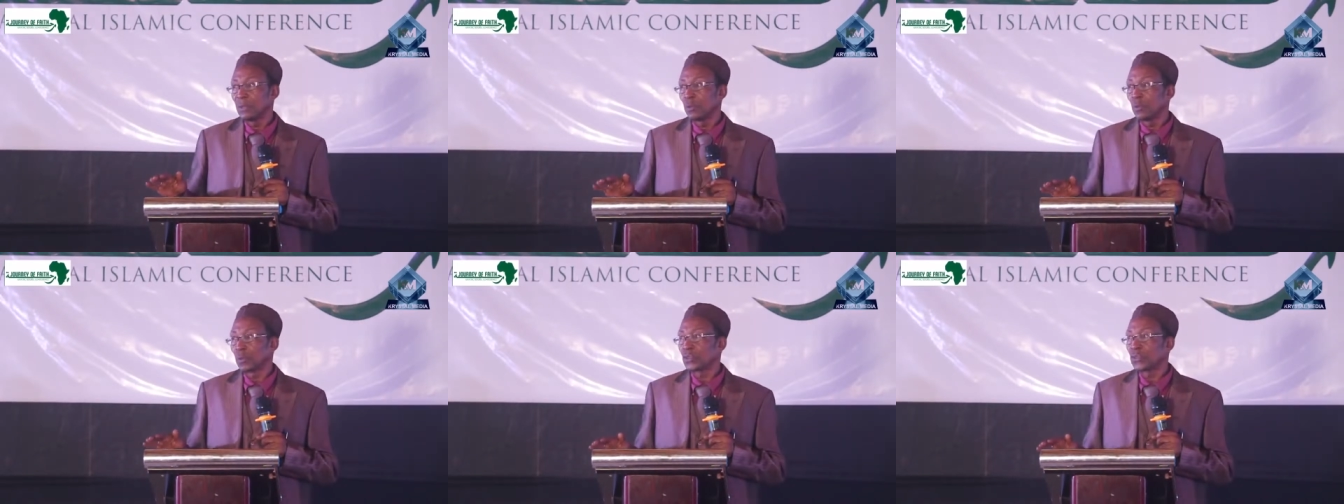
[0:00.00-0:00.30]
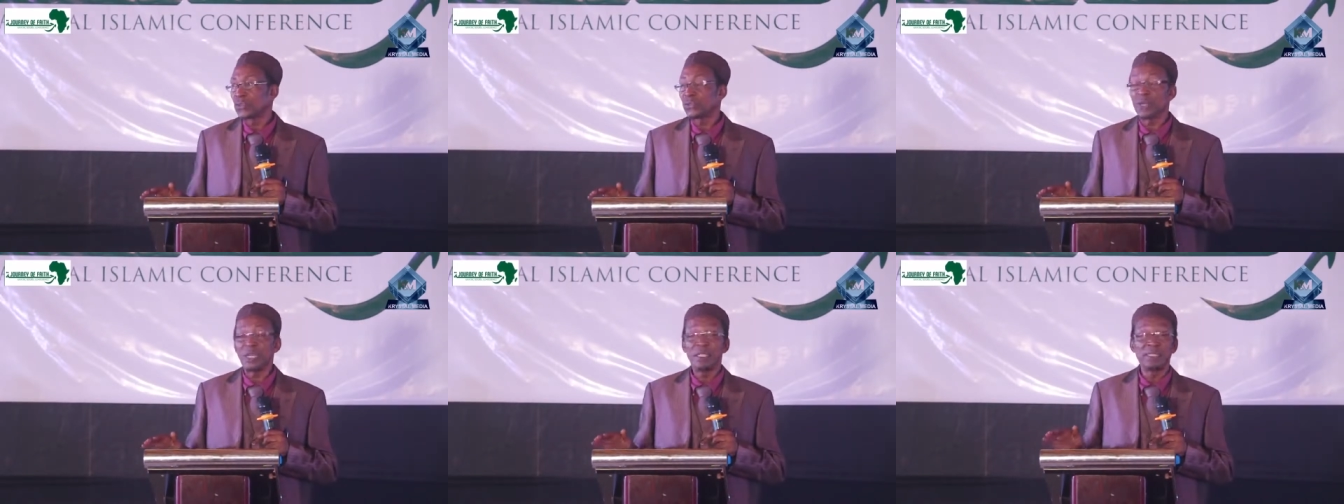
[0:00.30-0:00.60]

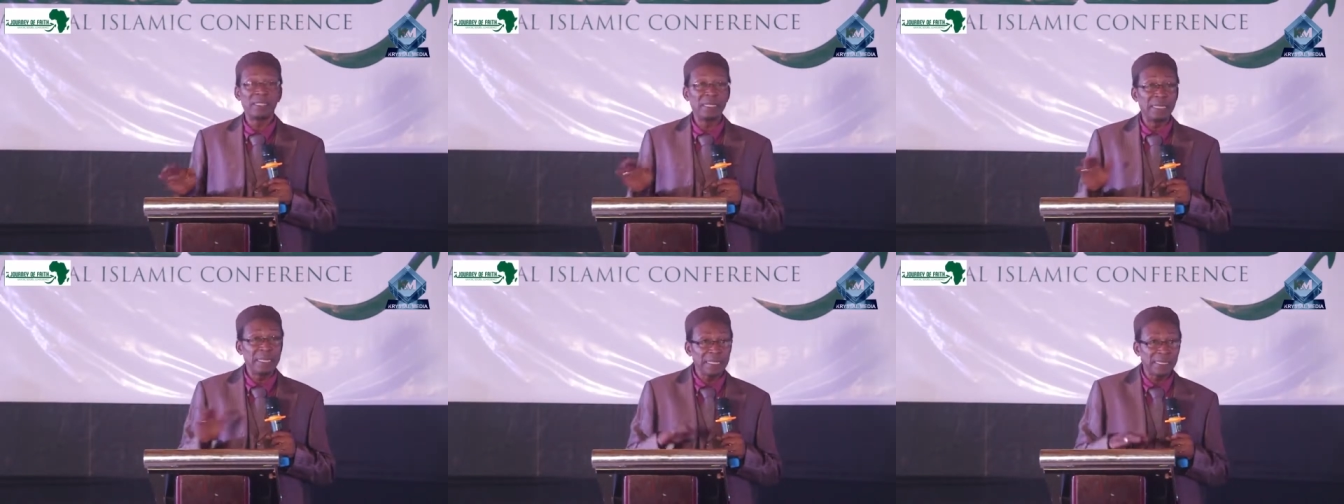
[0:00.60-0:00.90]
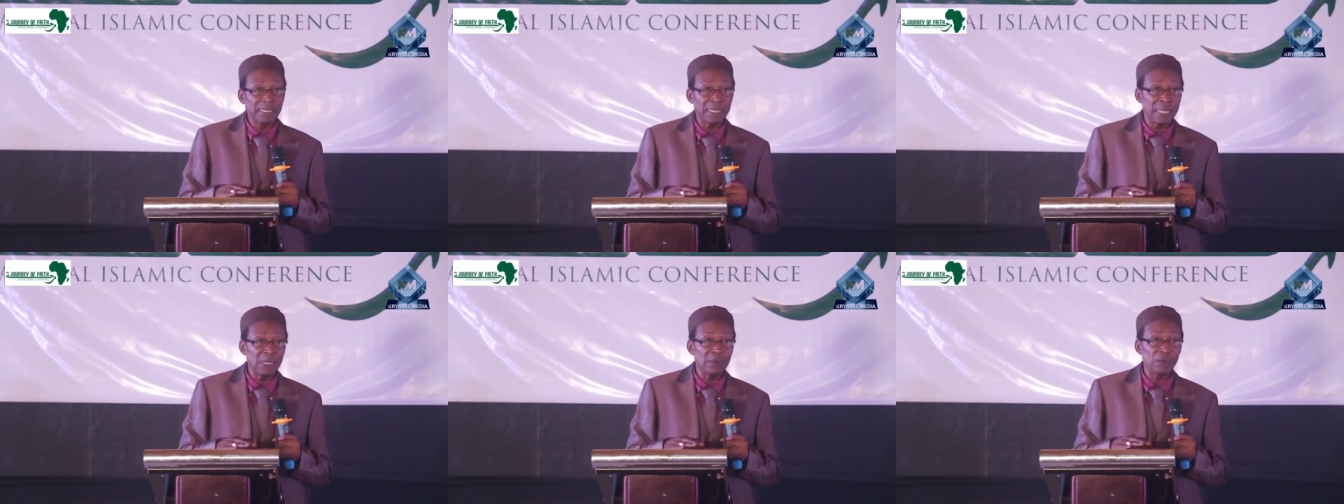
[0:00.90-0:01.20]
was
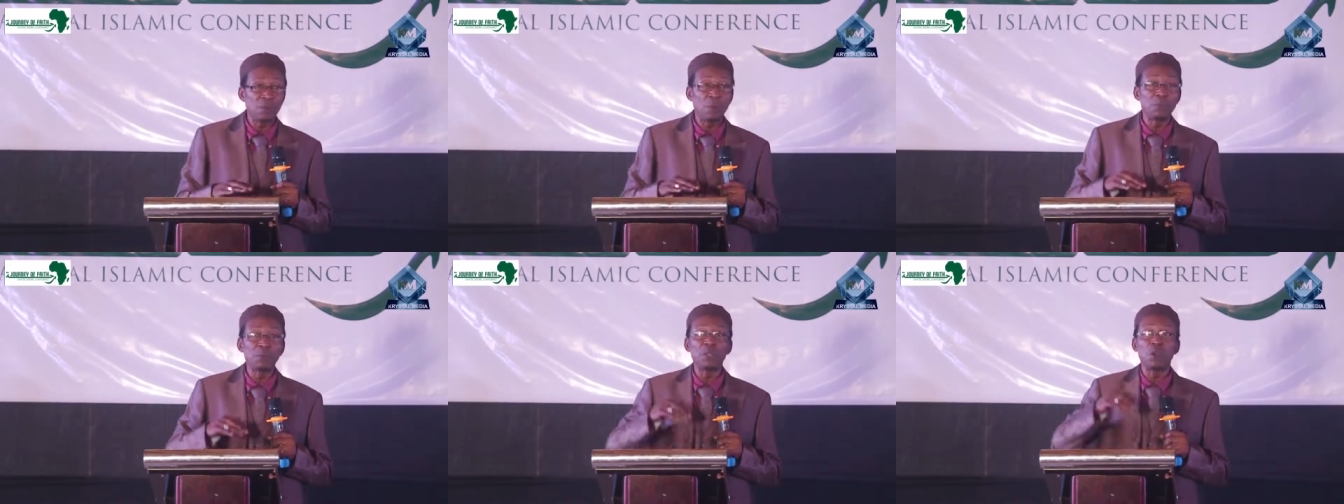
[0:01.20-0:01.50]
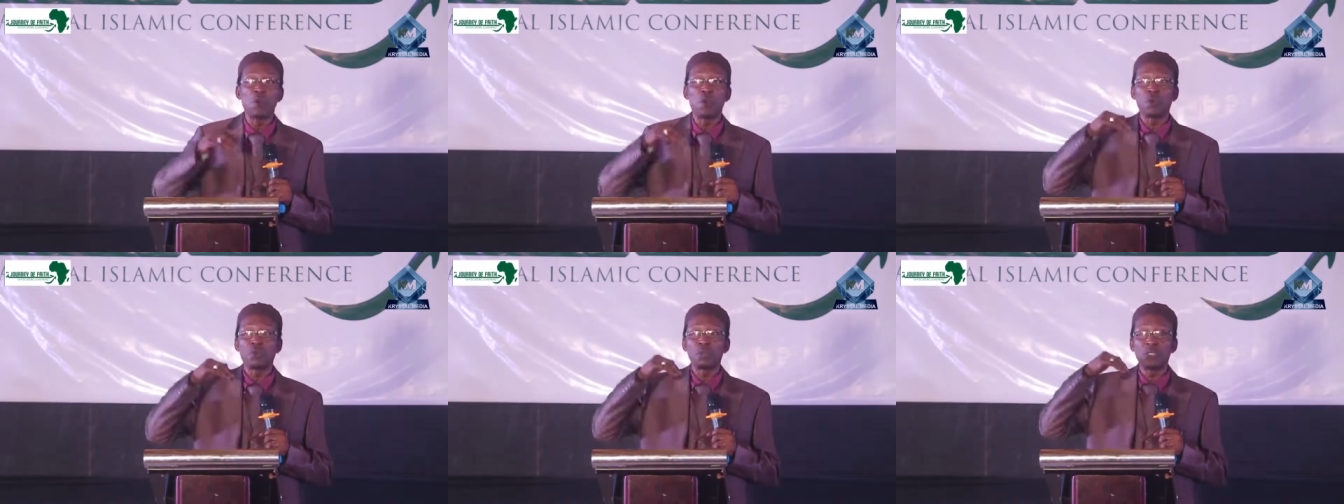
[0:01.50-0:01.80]
translated from
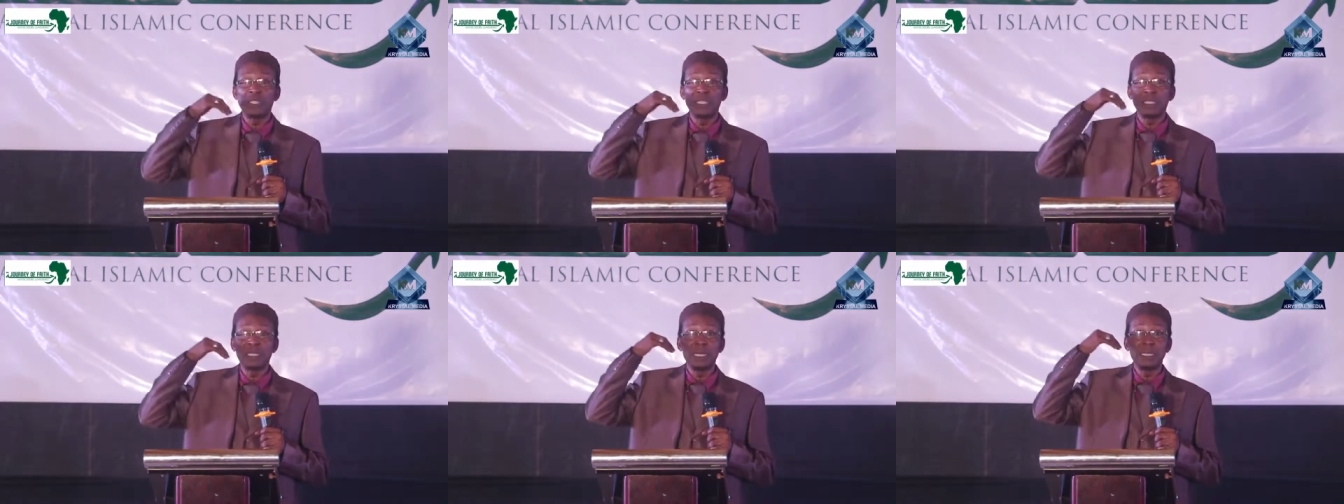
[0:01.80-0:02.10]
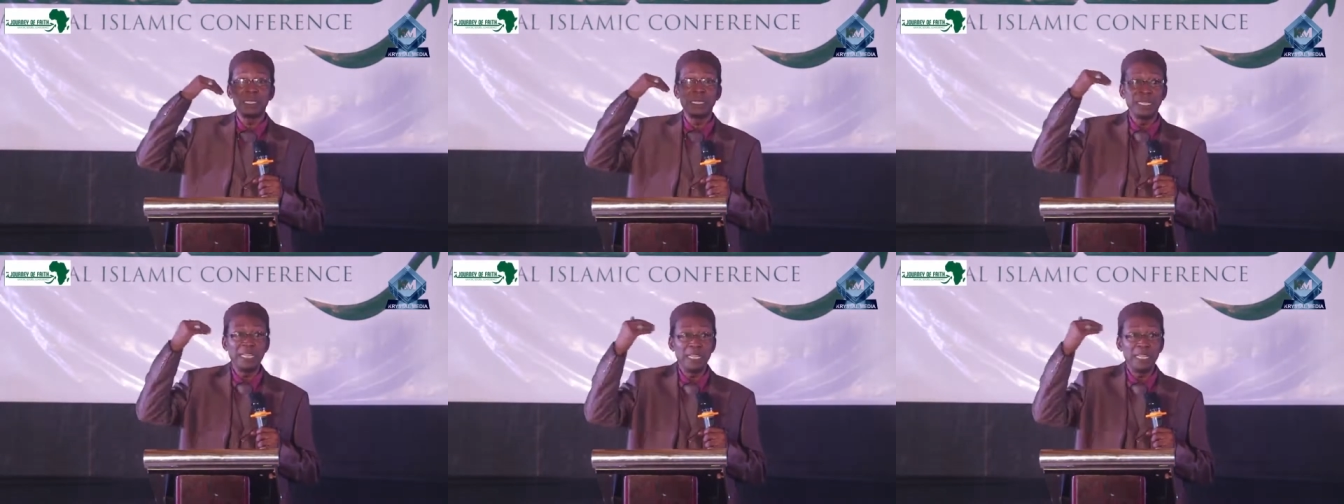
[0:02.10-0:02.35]
the original